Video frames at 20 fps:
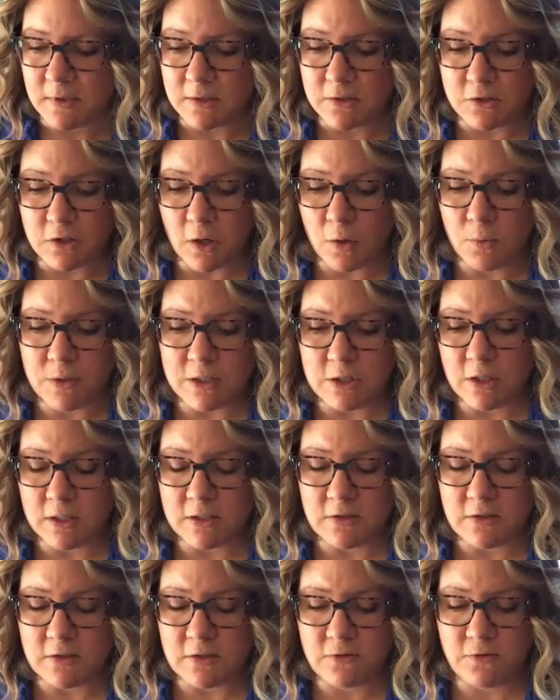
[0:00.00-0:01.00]
So we
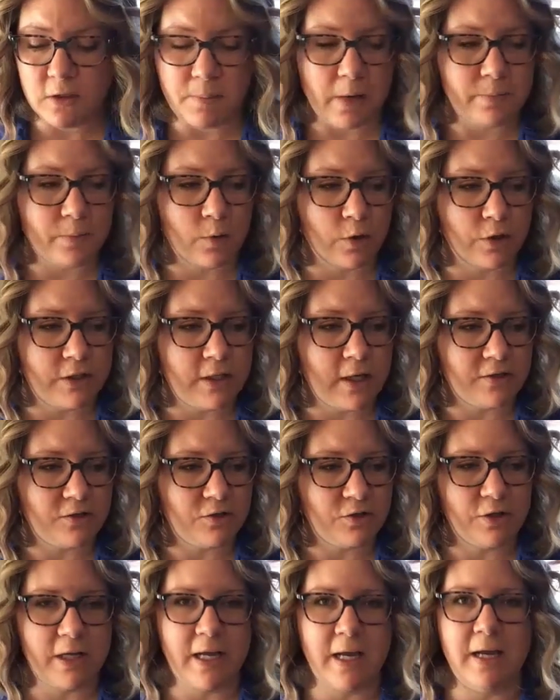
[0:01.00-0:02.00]
just filled up our board
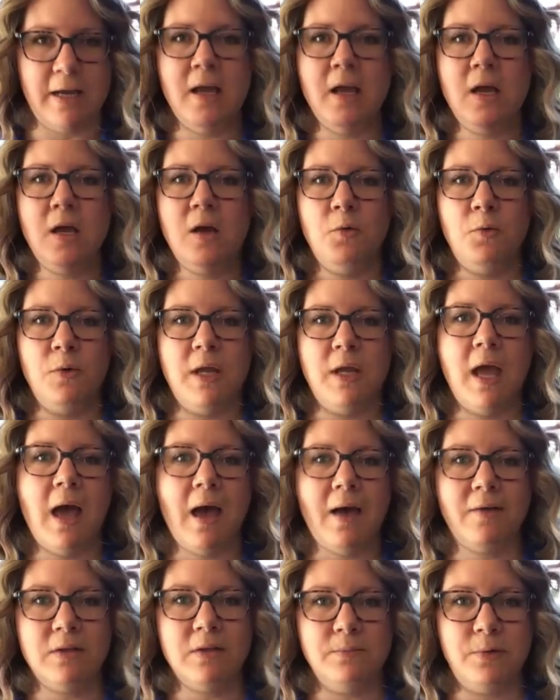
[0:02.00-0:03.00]
yesterday. We
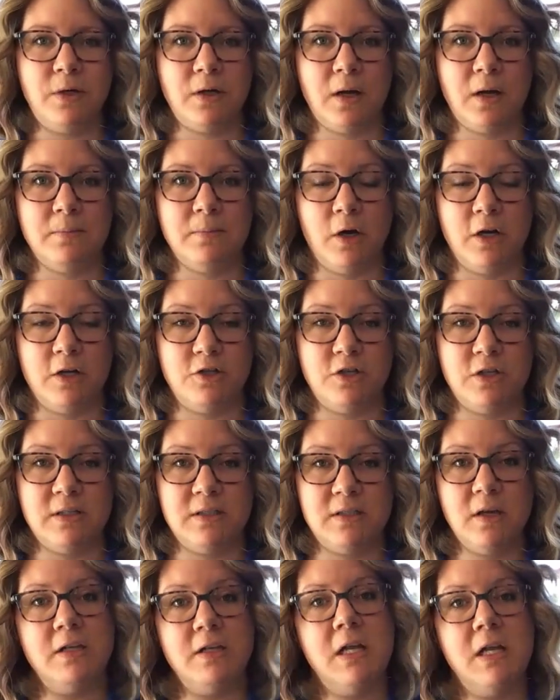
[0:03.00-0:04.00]
haven't put our
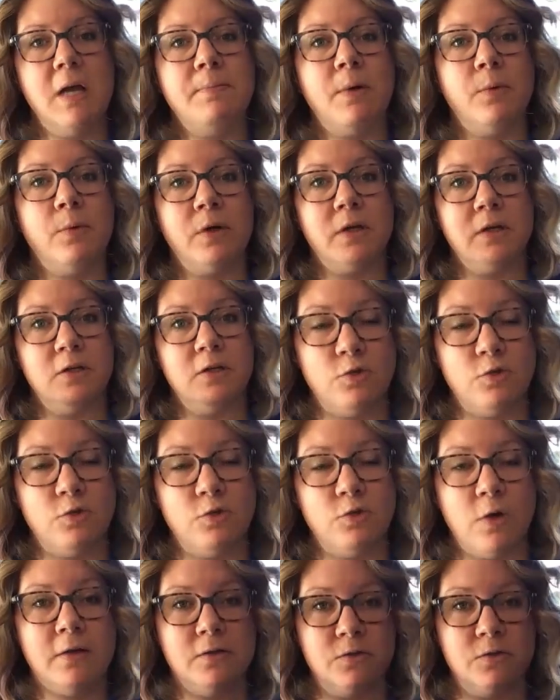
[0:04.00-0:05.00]
margins on yet, but we're to
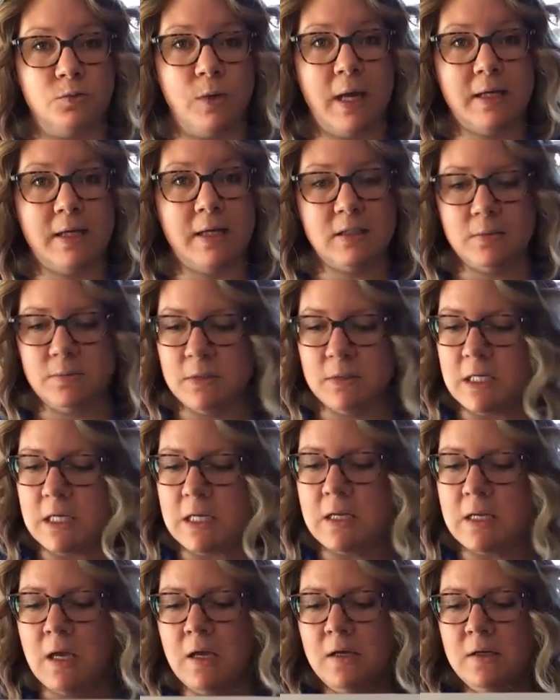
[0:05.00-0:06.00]
draw those
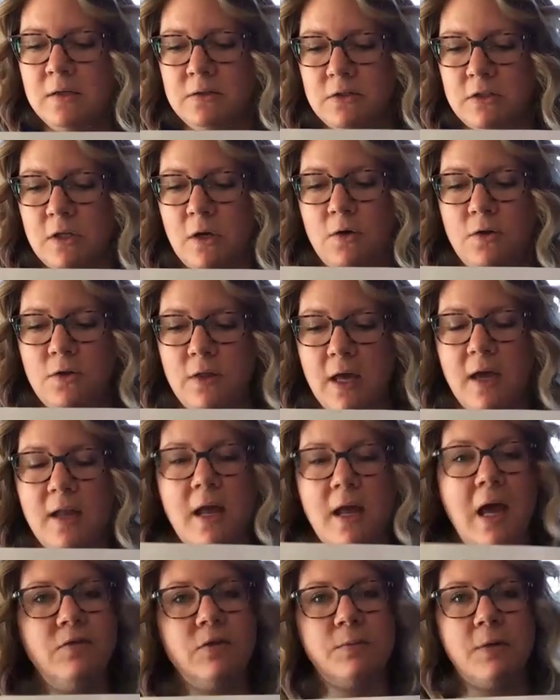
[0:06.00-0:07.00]
randomly so that
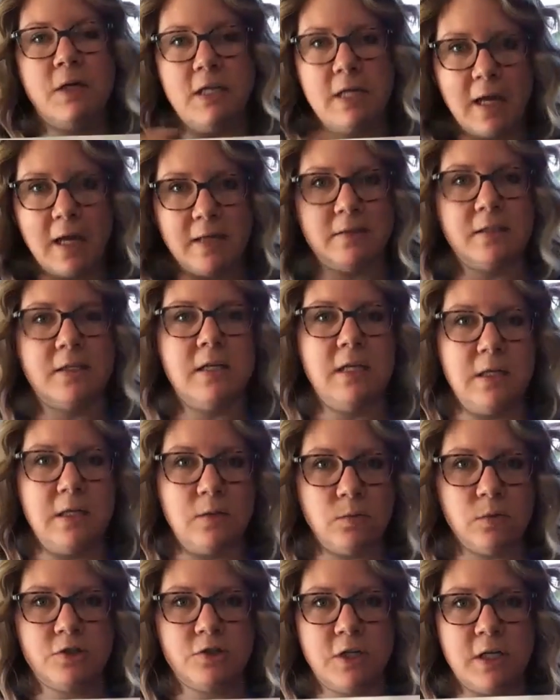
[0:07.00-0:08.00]
everybody has an
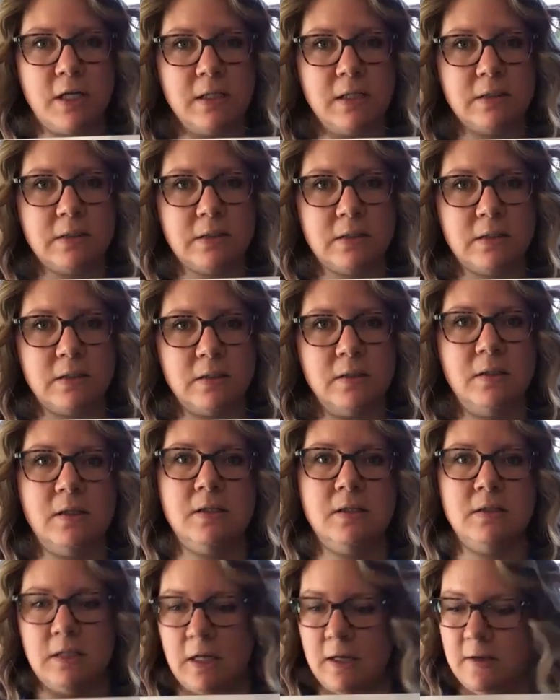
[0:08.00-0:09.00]
equal chance
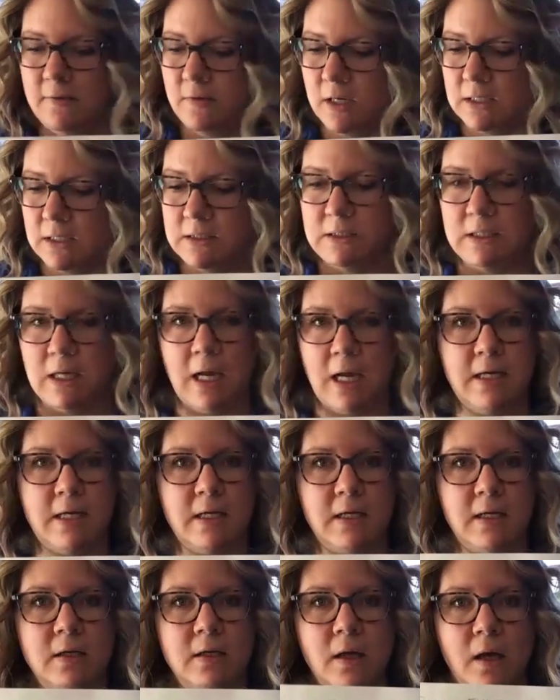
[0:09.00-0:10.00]
instead of
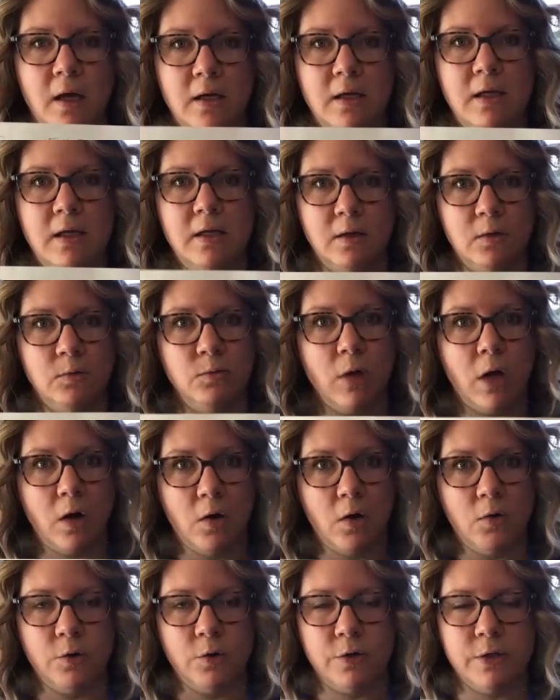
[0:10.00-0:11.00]
assigning in a
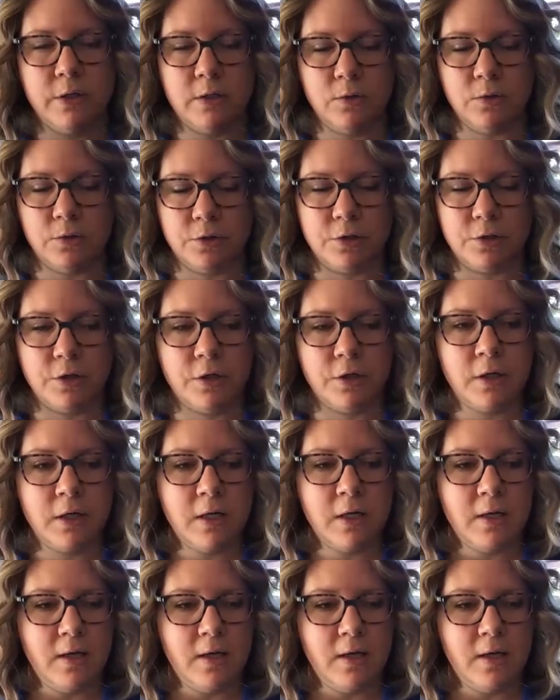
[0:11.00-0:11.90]
row or in order.